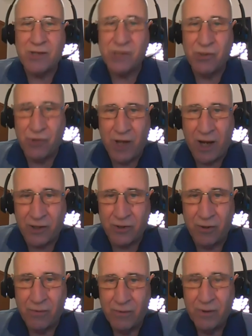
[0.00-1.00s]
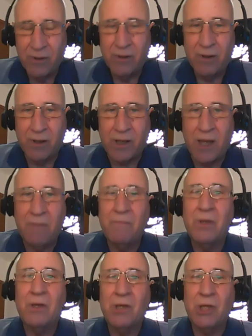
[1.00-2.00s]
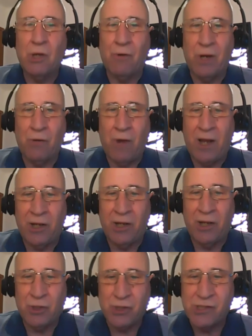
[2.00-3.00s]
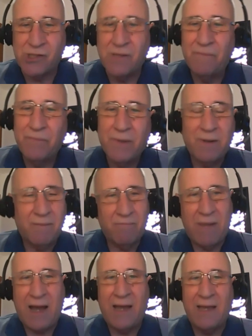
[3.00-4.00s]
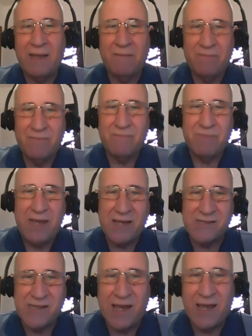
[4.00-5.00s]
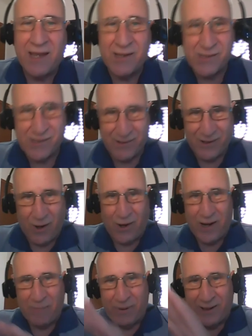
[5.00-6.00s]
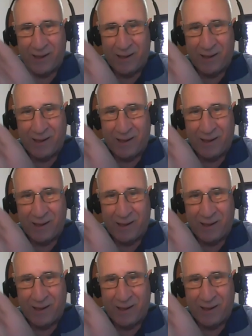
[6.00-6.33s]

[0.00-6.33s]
your doctor, okay? You're a urologist. My PSA has gone up a little